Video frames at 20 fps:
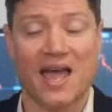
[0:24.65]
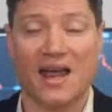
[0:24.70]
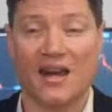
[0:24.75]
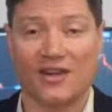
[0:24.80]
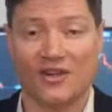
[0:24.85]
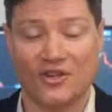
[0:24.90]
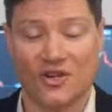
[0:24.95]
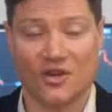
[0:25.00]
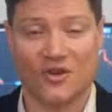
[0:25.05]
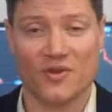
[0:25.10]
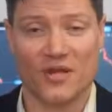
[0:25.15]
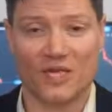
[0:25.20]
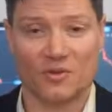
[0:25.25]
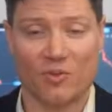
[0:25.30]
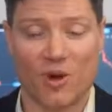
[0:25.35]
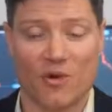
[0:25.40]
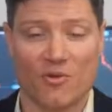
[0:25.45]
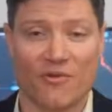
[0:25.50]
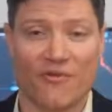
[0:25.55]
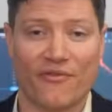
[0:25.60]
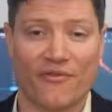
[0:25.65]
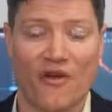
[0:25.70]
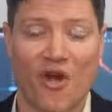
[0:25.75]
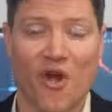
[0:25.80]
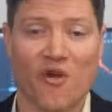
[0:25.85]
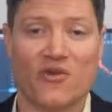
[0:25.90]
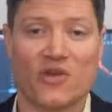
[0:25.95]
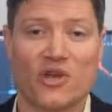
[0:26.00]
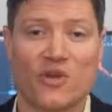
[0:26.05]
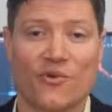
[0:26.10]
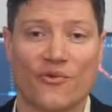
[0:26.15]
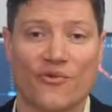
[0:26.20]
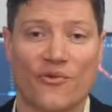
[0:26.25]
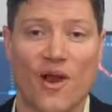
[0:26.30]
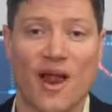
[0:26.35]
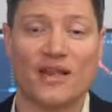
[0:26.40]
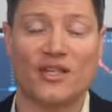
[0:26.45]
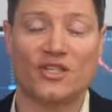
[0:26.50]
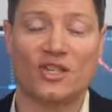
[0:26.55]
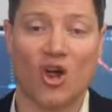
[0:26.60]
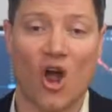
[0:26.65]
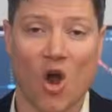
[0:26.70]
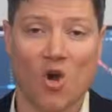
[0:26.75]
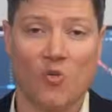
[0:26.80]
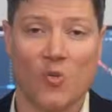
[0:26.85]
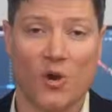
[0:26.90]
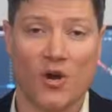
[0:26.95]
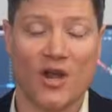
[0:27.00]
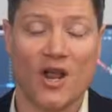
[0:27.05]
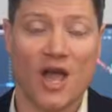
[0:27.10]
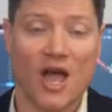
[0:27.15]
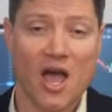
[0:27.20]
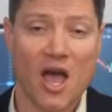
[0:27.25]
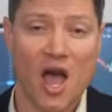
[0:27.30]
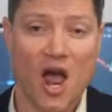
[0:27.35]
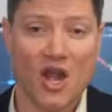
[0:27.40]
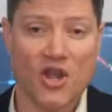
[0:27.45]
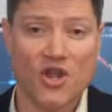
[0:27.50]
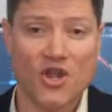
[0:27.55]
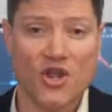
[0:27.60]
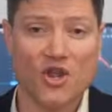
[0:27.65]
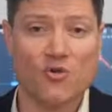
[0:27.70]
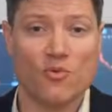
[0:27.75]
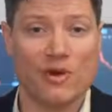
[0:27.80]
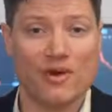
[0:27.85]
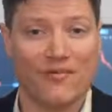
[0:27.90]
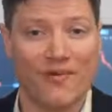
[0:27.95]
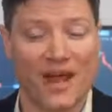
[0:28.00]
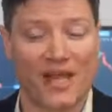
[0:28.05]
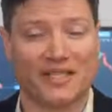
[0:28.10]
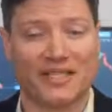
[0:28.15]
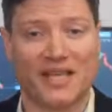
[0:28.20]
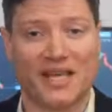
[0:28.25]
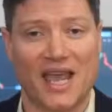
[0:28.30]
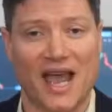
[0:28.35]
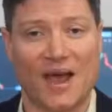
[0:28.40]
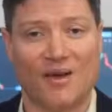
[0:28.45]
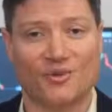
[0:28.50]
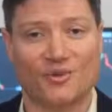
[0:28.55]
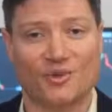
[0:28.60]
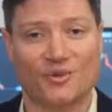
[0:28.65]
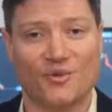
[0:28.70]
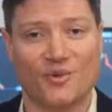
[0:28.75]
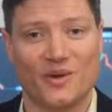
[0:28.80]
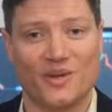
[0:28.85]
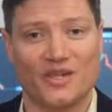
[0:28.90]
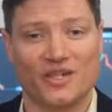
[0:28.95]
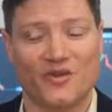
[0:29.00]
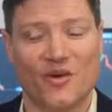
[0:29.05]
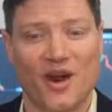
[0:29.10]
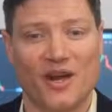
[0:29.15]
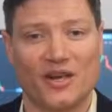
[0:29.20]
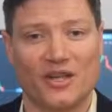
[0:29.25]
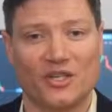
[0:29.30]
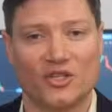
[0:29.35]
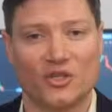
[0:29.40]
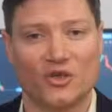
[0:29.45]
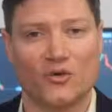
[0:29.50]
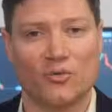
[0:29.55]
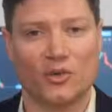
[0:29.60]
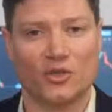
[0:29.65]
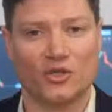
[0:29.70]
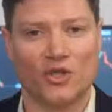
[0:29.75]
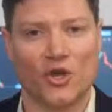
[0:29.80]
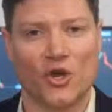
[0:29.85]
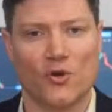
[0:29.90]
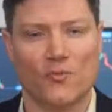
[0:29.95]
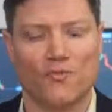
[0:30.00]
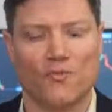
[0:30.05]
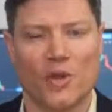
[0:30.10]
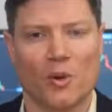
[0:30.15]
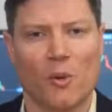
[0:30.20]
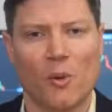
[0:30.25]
And you do this by referring your friend to open a new invest account with Trading 212.